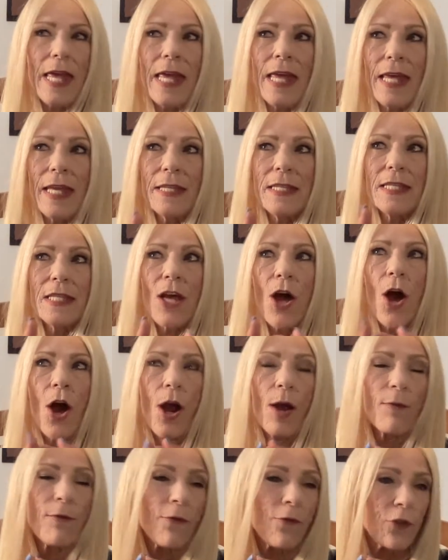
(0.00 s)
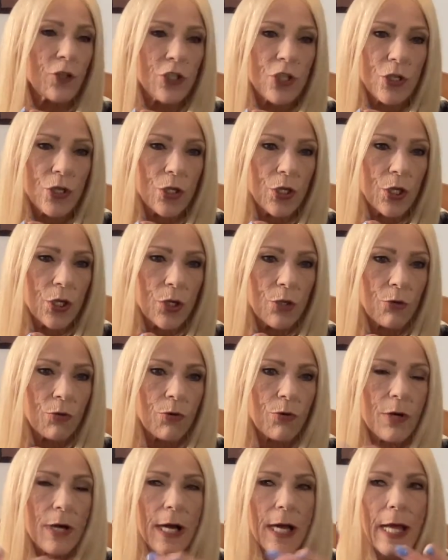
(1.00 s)
It's harmful to
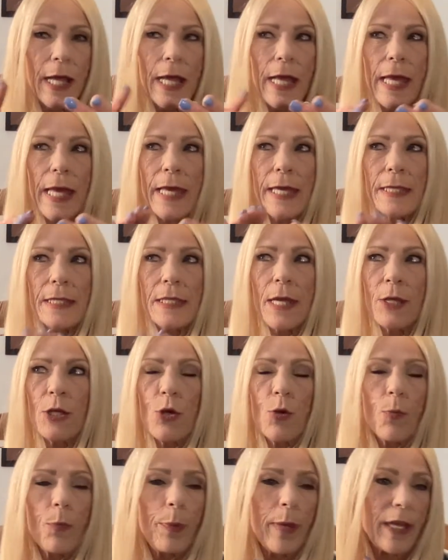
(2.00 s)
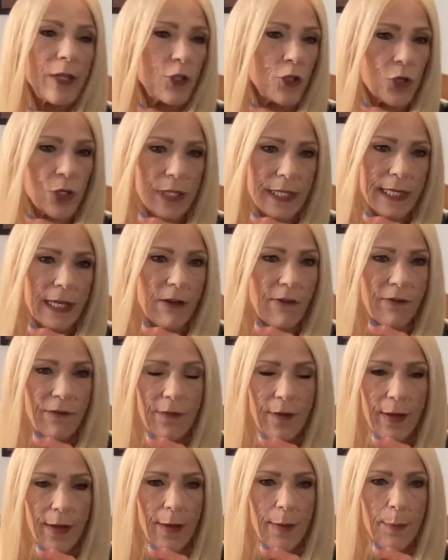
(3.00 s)
you. You beat yourself
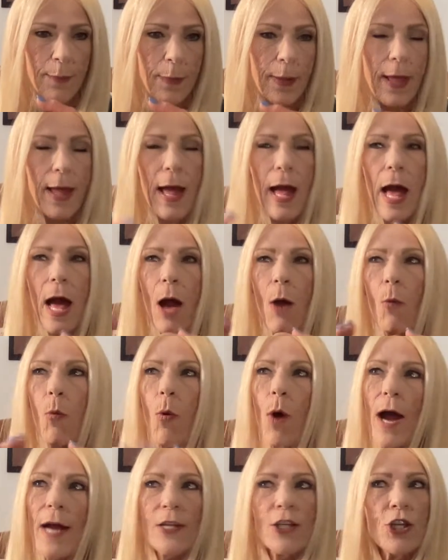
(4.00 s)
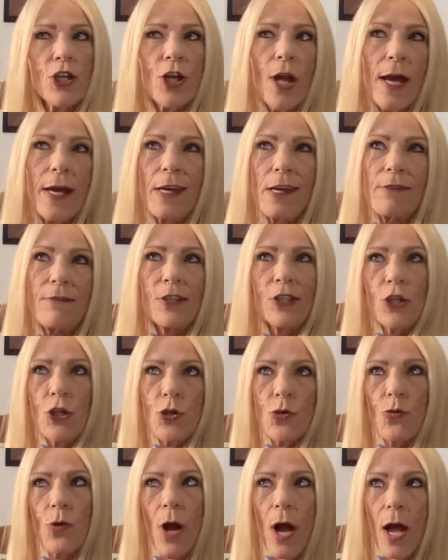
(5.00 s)
up. Why should I even
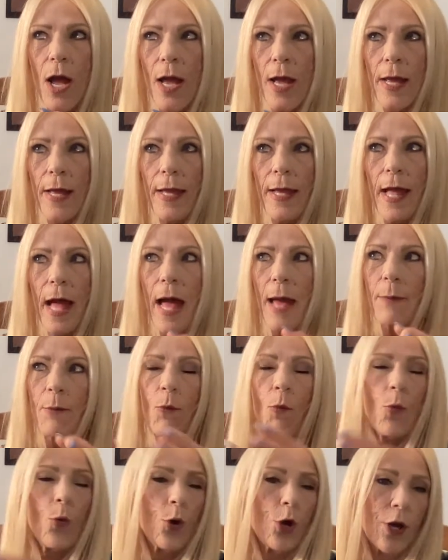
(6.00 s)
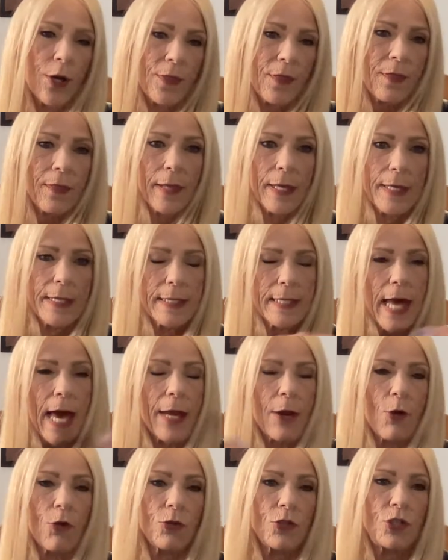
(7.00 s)
try? I'm worthless. I
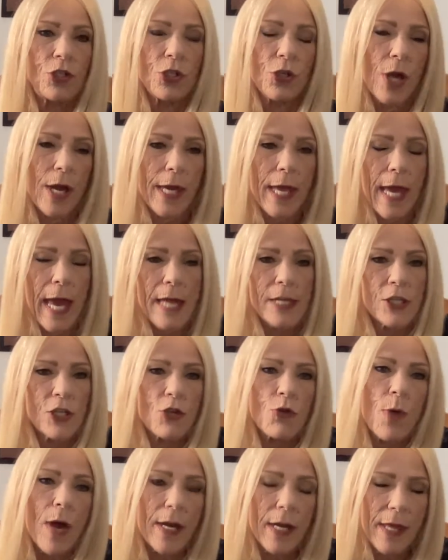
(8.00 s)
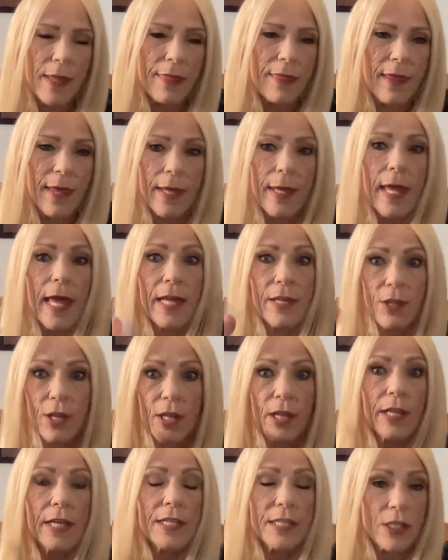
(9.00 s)
can't do anything. And the
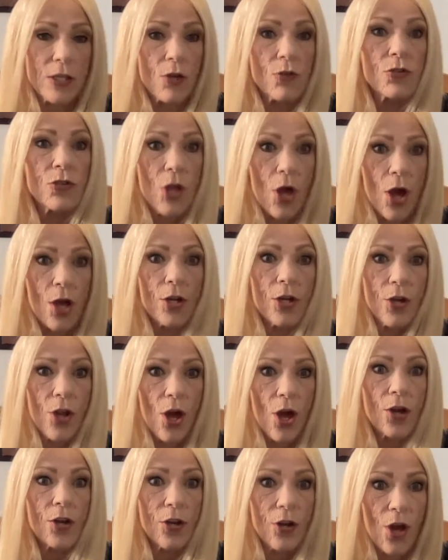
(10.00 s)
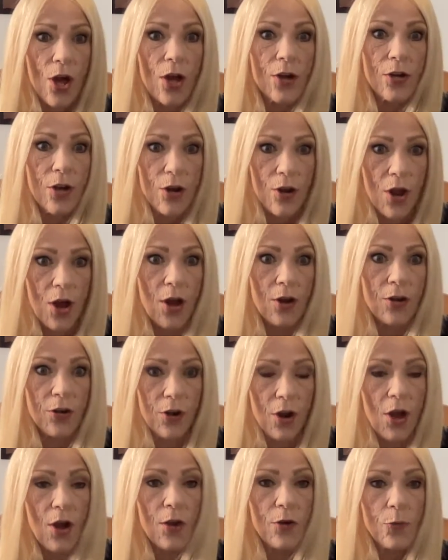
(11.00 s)
list goes on and on and on and on
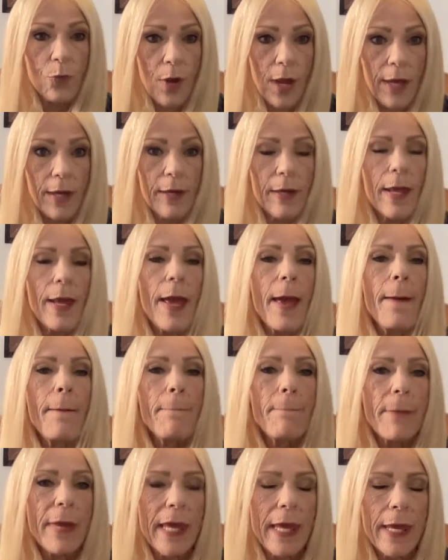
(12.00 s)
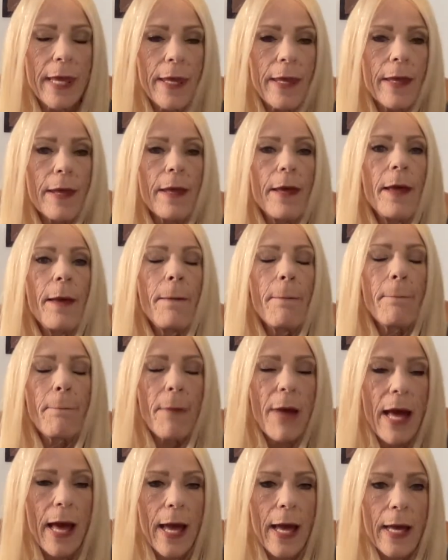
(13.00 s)
and on, right? Me,
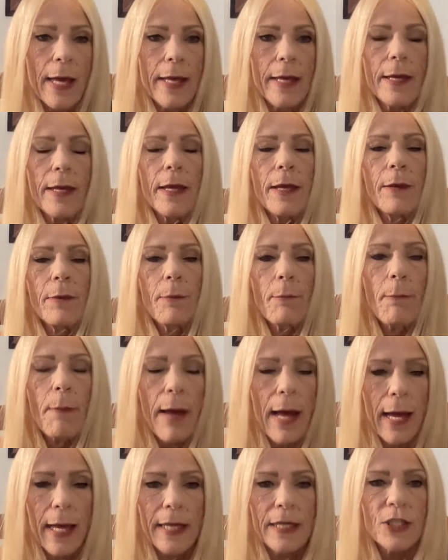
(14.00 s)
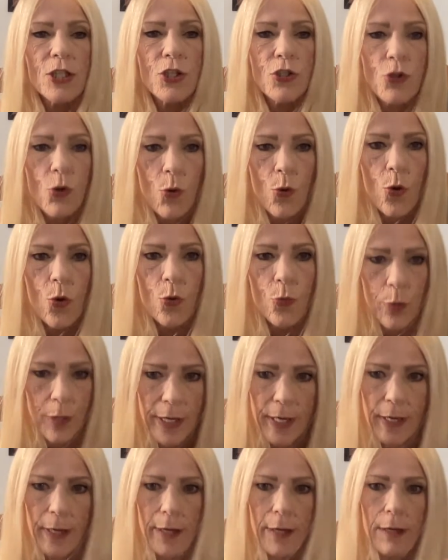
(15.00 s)
my
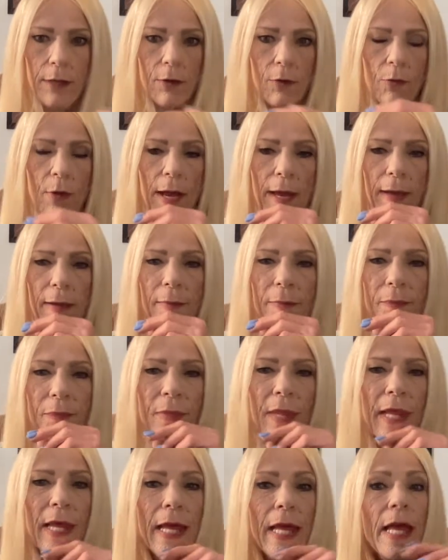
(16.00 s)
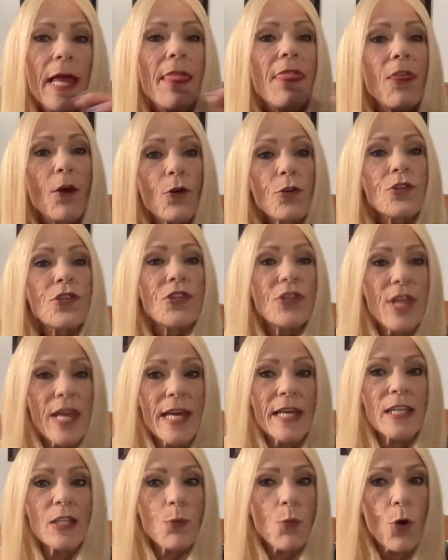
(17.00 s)
story, right? Those
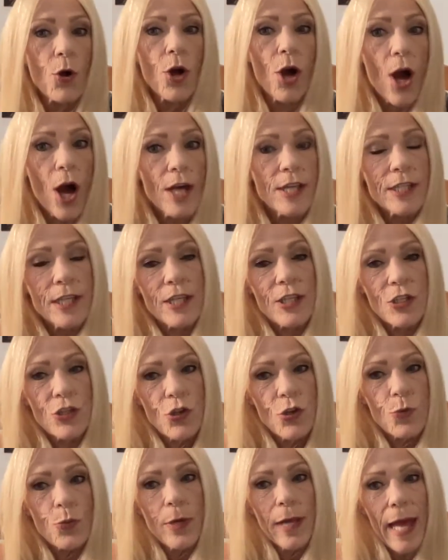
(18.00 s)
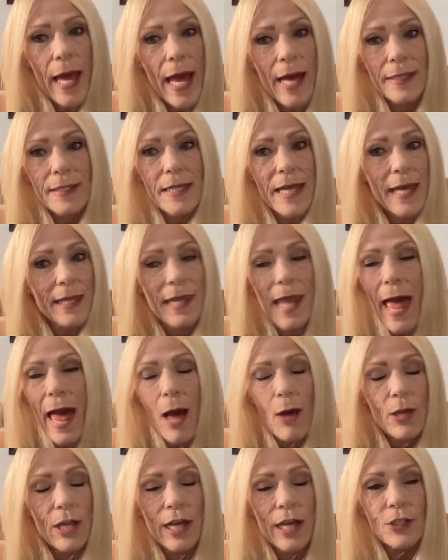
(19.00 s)
things will cause us to react
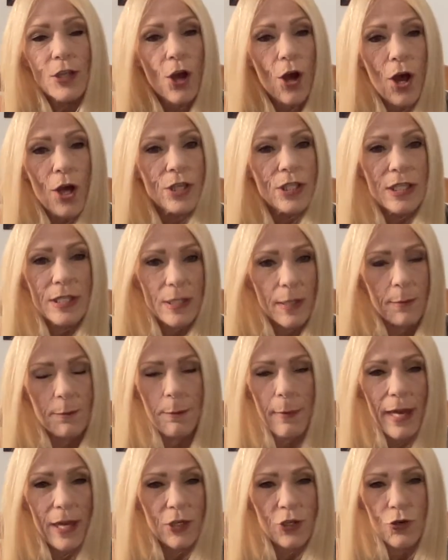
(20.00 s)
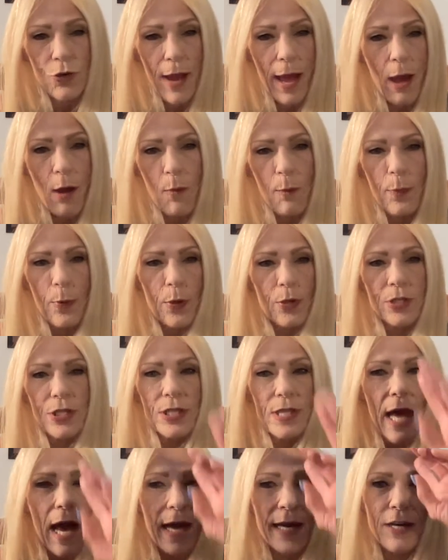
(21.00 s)
and cause some major
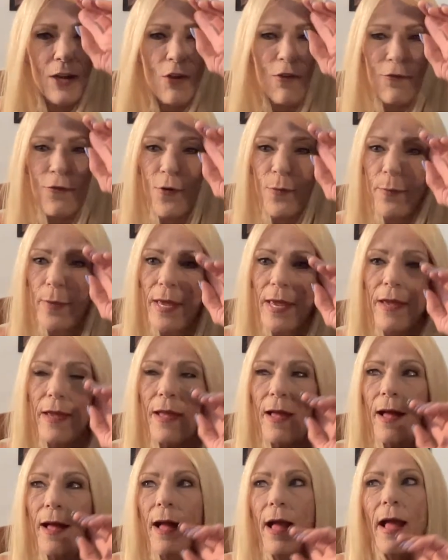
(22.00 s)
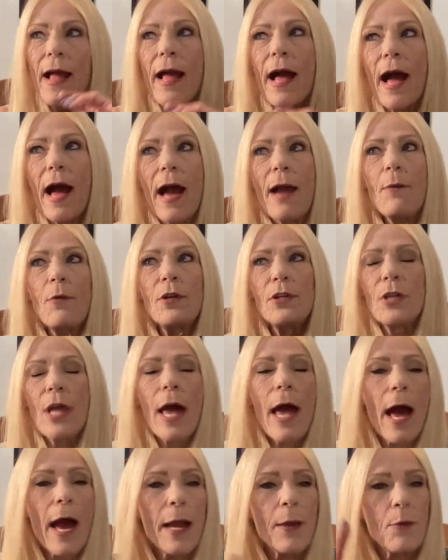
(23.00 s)
outbursts. I know for me, I
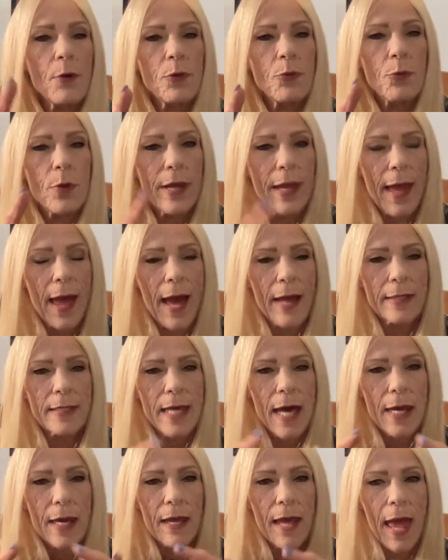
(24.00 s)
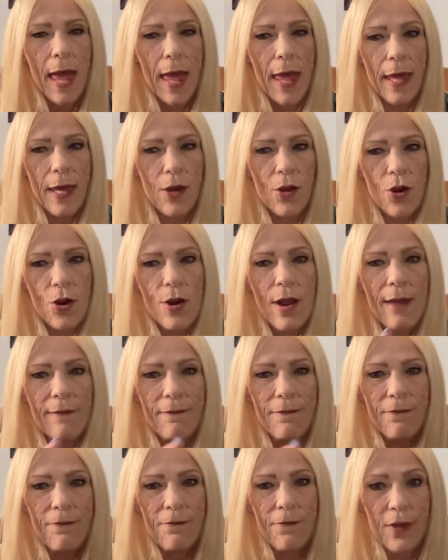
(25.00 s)
would react out of anger
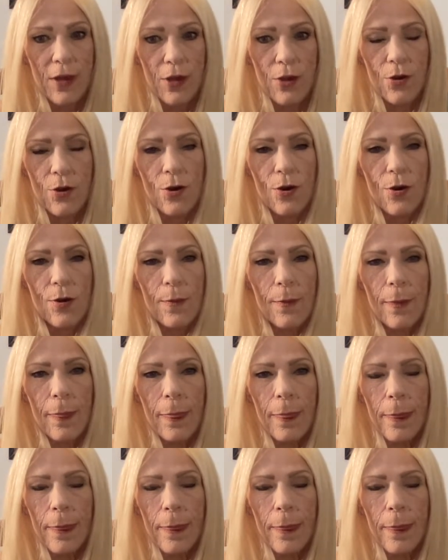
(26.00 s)
and fear,